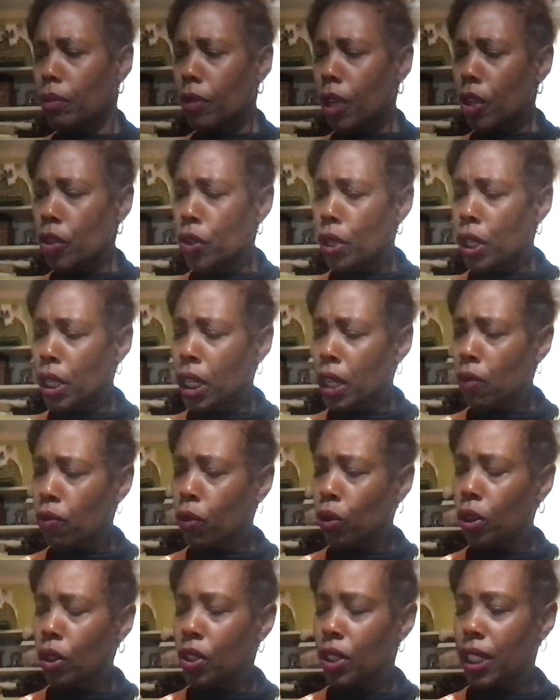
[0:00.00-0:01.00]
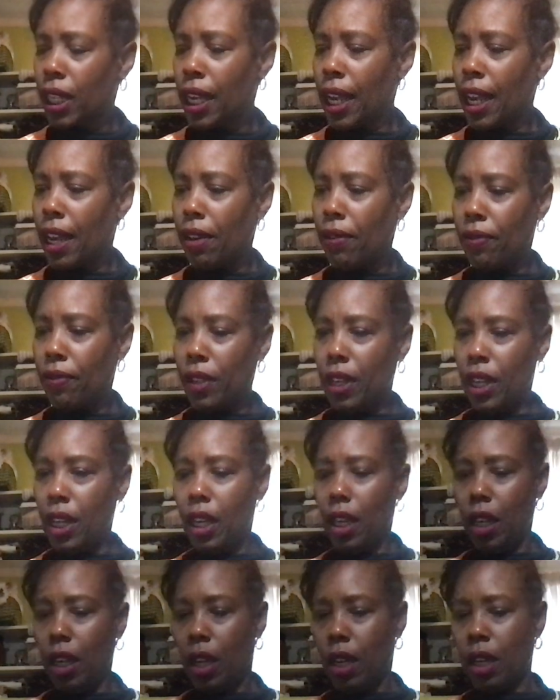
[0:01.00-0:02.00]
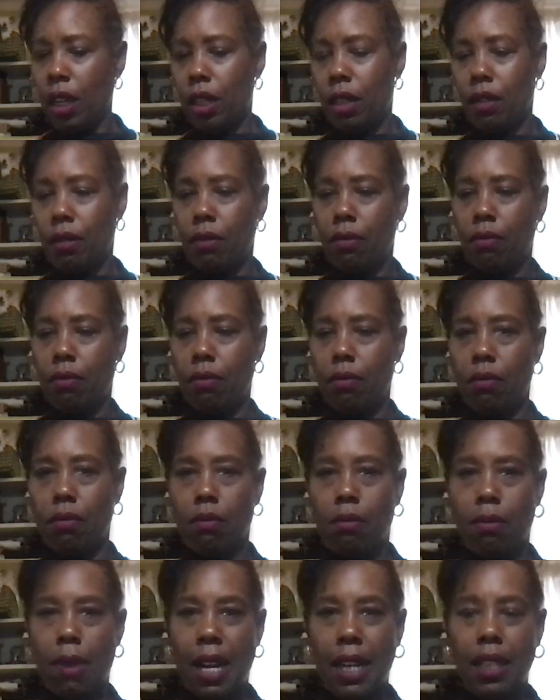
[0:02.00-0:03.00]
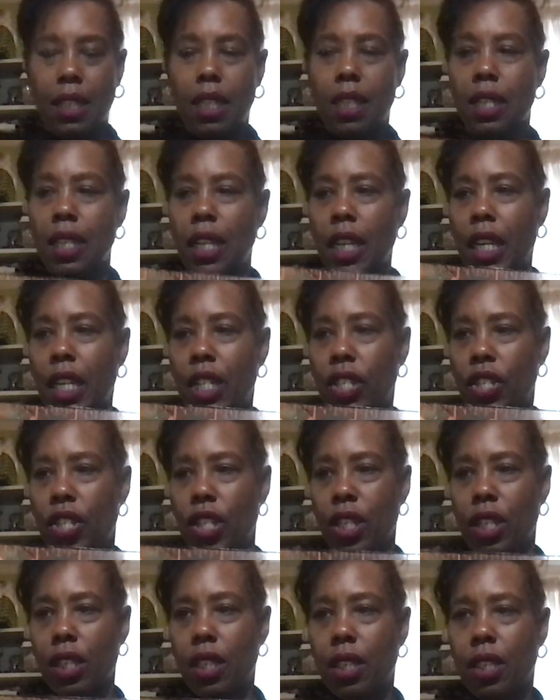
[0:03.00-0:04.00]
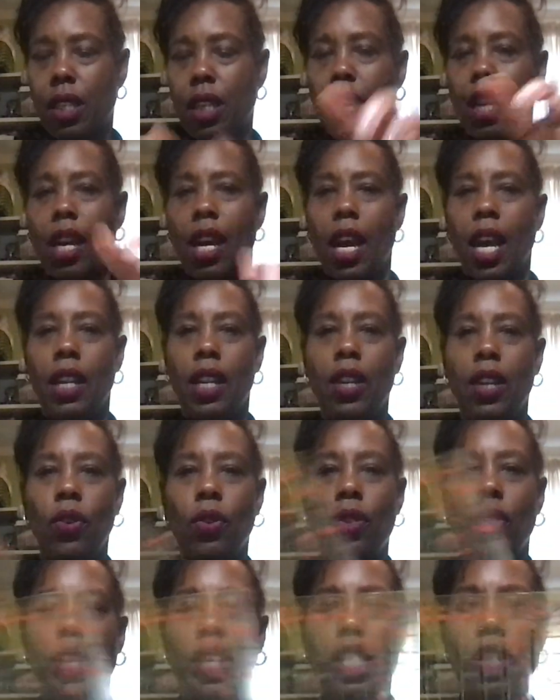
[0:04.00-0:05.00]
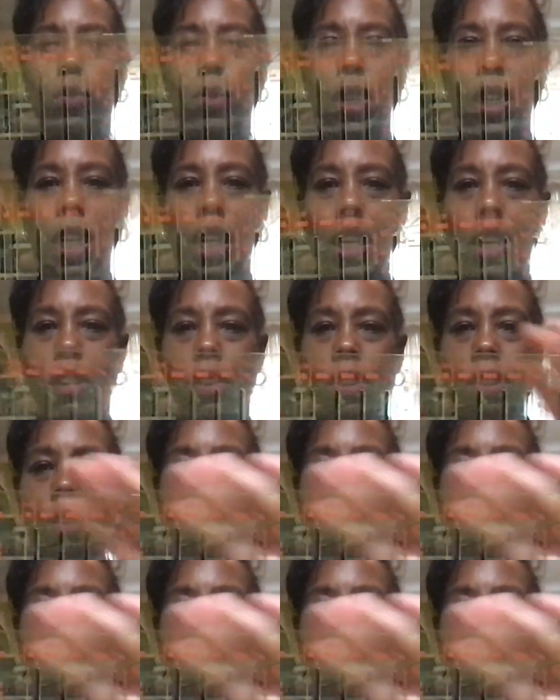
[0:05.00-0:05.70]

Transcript: You can get rulers that have mine's is in inches. And then on this one here, you